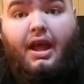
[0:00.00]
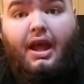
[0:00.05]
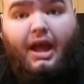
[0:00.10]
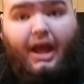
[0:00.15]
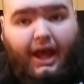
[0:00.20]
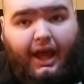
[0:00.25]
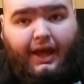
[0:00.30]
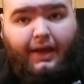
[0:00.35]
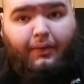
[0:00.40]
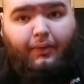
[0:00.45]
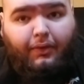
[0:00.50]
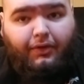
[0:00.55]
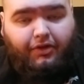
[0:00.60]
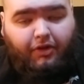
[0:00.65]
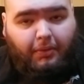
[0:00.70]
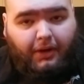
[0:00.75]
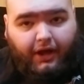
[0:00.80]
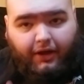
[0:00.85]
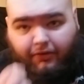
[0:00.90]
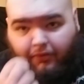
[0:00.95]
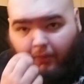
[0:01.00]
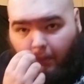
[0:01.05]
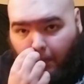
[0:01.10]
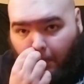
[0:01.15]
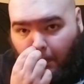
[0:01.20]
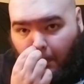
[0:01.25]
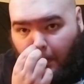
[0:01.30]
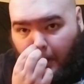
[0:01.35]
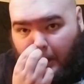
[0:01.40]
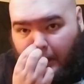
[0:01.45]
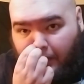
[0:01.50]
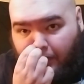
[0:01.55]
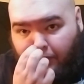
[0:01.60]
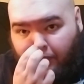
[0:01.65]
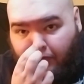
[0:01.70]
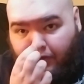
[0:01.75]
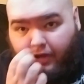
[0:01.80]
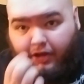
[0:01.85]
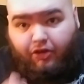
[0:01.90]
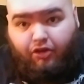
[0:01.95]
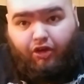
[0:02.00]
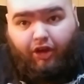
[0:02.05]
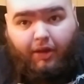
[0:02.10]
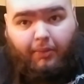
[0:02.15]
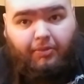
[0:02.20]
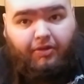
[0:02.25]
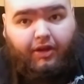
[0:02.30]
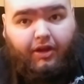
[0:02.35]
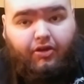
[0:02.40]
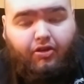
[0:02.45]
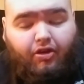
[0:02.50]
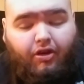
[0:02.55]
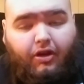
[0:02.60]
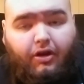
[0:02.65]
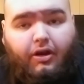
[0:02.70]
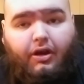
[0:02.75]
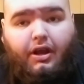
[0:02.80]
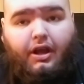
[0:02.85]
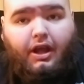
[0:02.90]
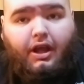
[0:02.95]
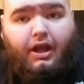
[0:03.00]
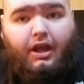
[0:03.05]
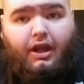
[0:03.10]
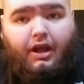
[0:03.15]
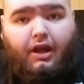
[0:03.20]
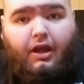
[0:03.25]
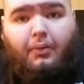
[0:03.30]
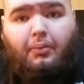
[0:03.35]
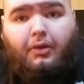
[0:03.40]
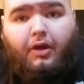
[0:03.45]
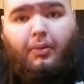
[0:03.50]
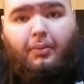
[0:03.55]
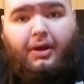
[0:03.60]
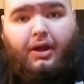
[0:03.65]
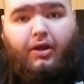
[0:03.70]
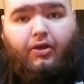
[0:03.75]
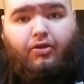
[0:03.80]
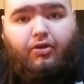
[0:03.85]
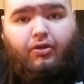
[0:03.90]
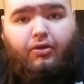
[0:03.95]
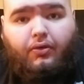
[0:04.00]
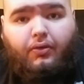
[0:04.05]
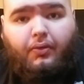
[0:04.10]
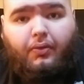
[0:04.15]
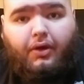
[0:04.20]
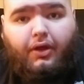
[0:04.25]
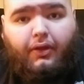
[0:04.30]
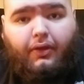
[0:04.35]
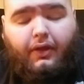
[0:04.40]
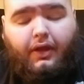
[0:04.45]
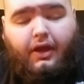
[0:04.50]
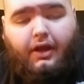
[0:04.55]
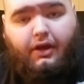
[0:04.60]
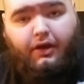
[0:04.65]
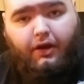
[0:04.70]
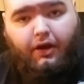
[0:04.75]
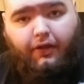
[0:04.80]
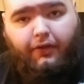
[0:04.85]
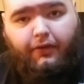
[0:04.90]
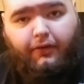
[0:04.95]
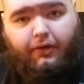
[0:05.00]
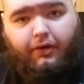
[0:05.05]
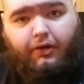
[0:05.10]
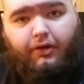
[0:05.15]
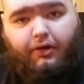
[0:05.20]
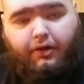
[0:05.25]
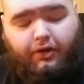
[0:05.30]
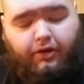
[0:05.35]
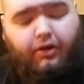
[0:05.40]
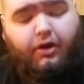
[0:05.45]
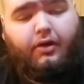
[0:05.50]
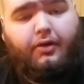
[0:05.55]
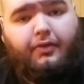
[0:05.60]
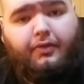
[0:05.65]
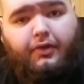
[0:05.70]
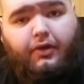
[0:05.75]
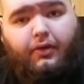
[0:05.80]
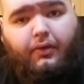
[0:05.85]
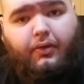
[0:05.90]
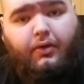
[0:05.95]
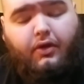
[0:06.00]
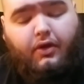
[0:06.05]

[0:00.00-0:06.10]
Hey, what's up guys? It is Jacob Sage here, and I'm coming at you with another guitar review.